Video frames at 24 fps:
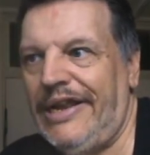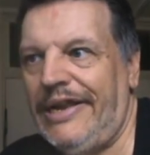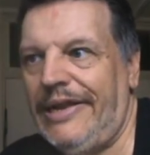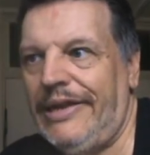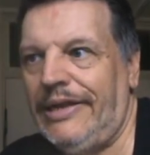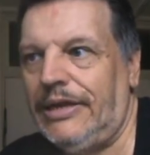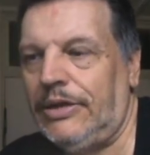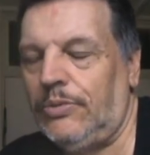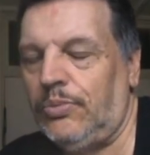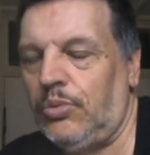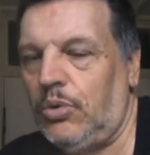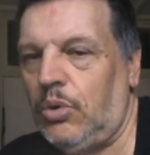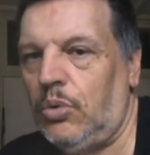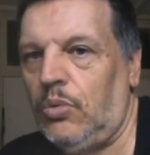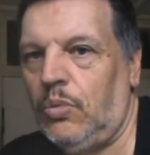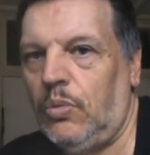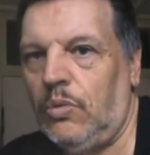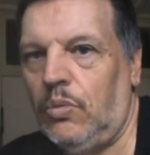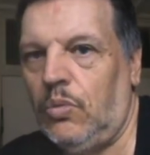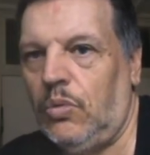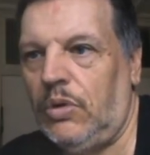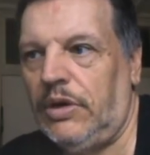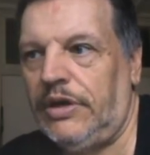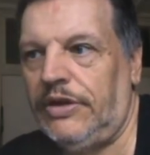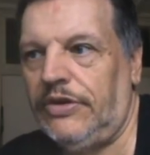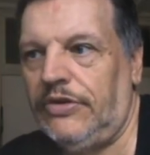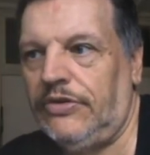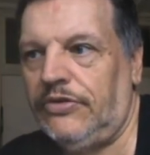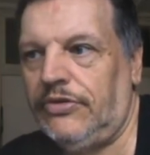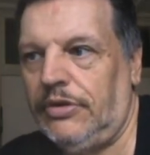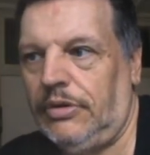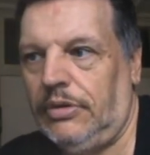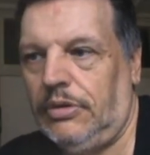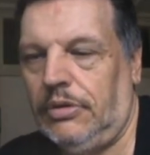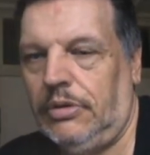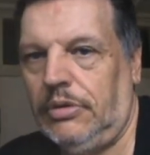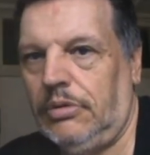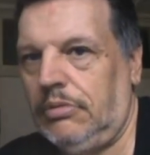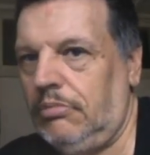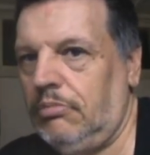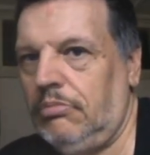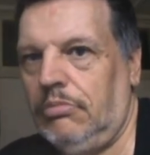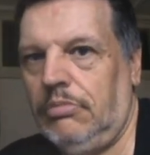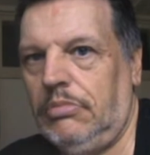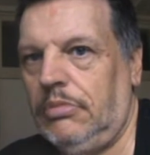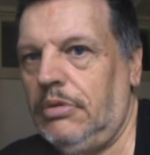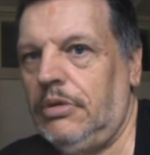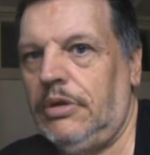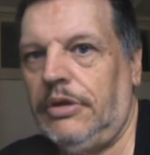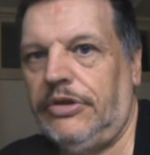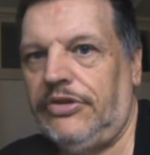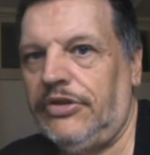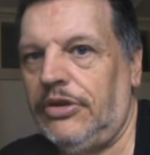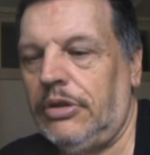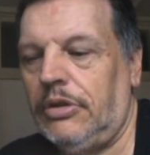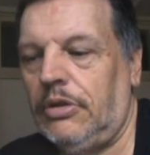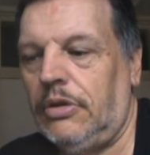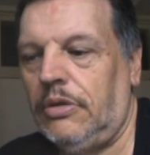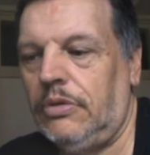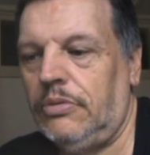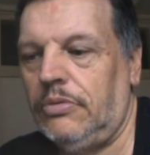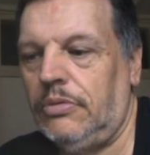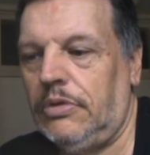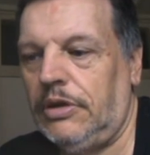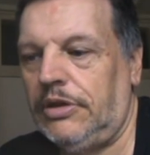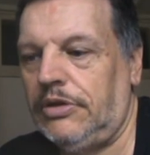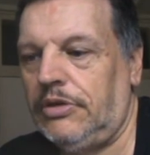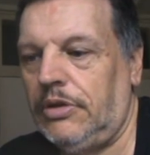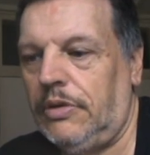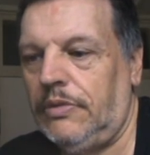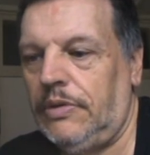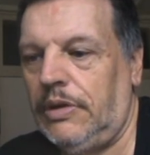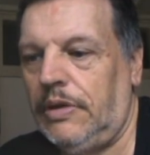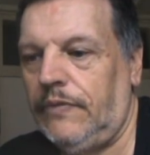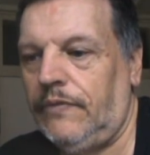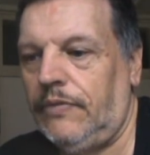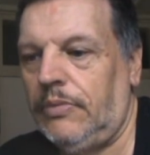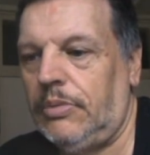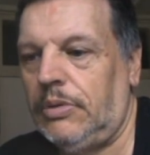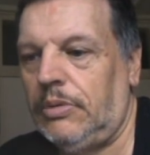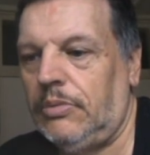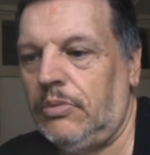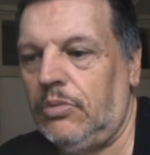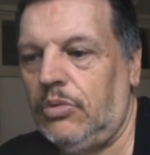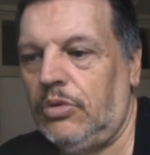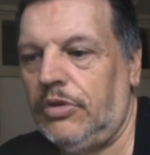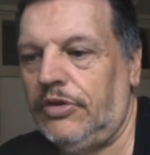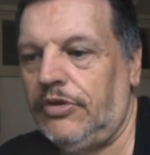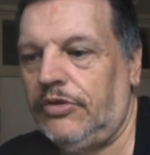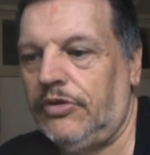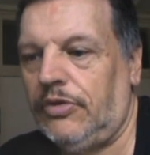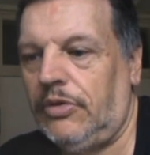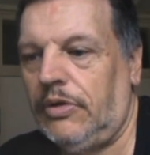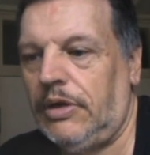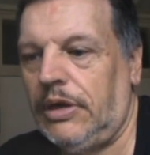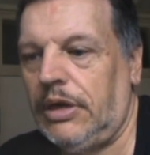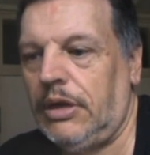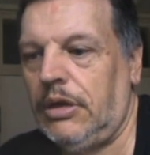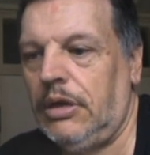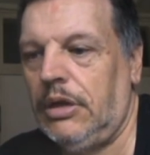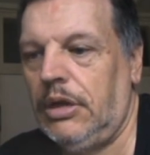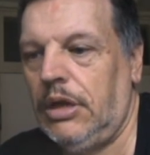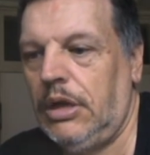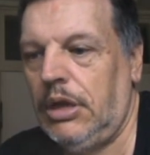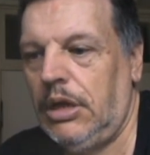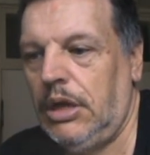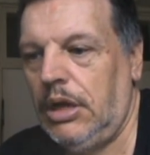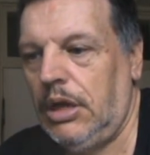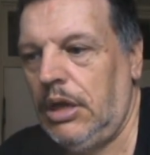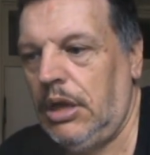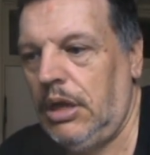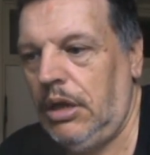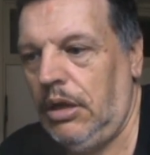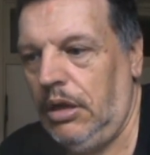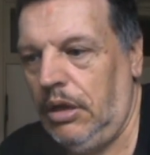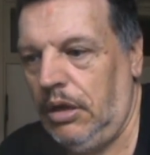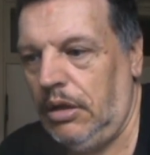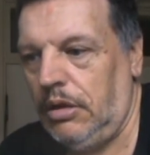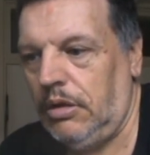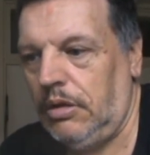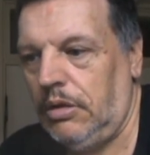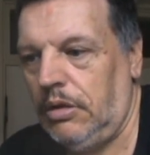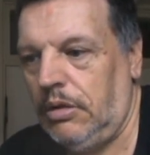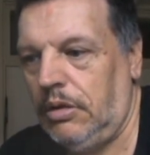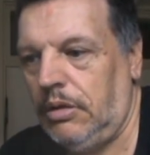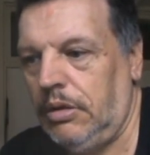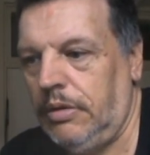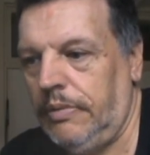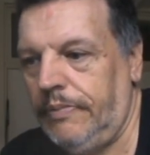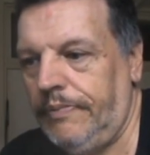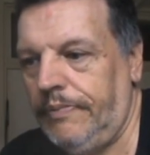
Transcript: lead wheel weights, and they said no, they don't have them anymore, because like they